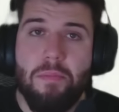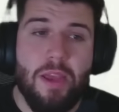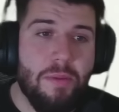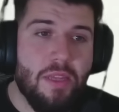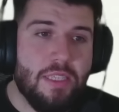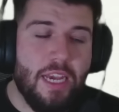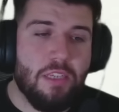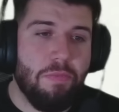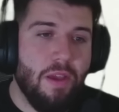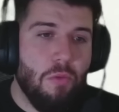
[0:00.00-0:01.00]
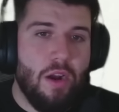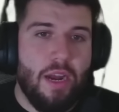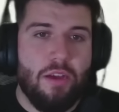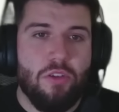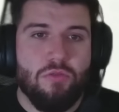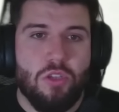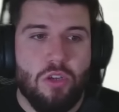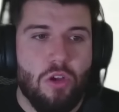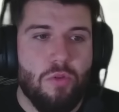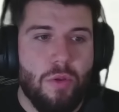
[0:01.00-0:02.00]
Maybe the tech spear will allow you to
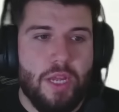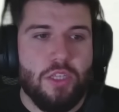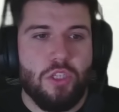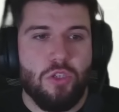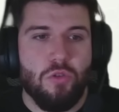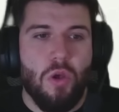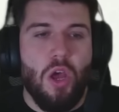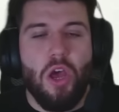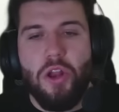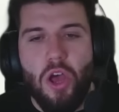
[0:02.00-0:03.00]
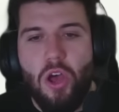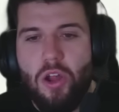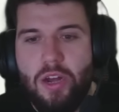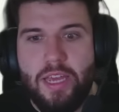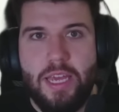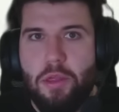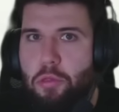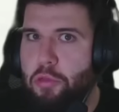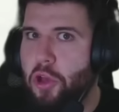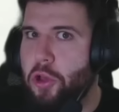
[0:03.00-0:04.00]
go into an early
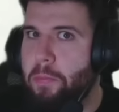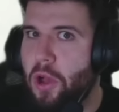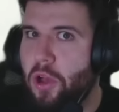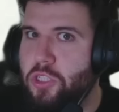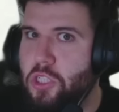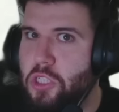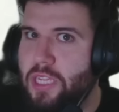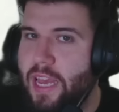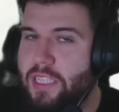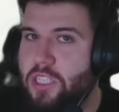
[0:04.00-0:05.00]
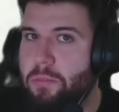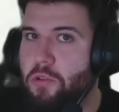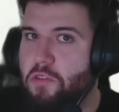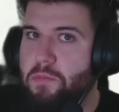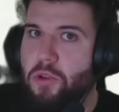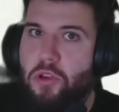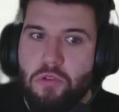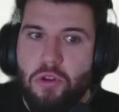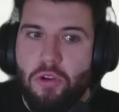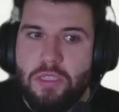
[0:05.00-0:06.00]
third-person tester movement.
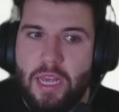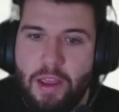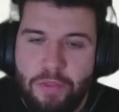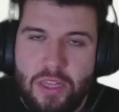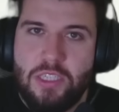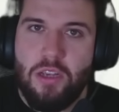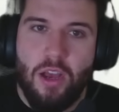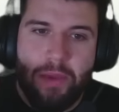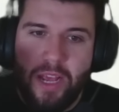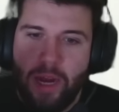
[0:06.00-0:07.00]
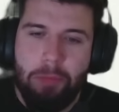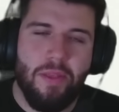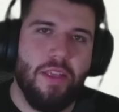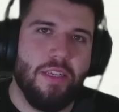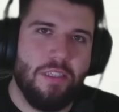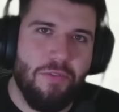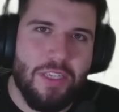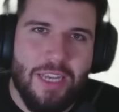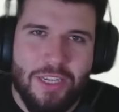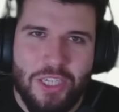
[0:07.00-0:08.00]
Who knows that? If this is... I'm clipping this. If
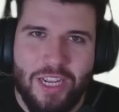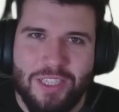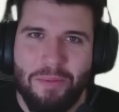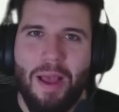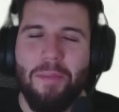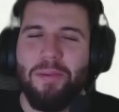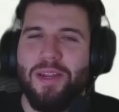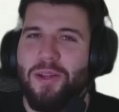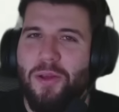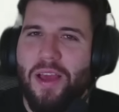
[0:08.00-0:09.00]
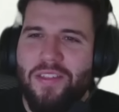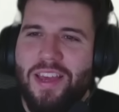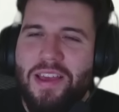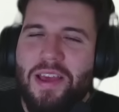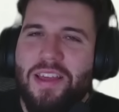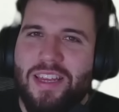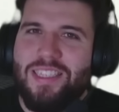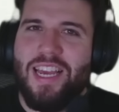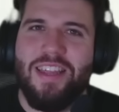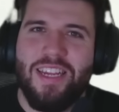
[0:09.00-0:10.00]
this actually ends up happening, you know how they're
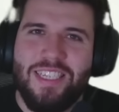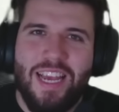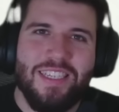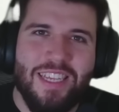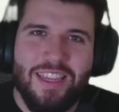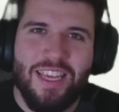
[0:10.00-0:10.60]
saying they're testing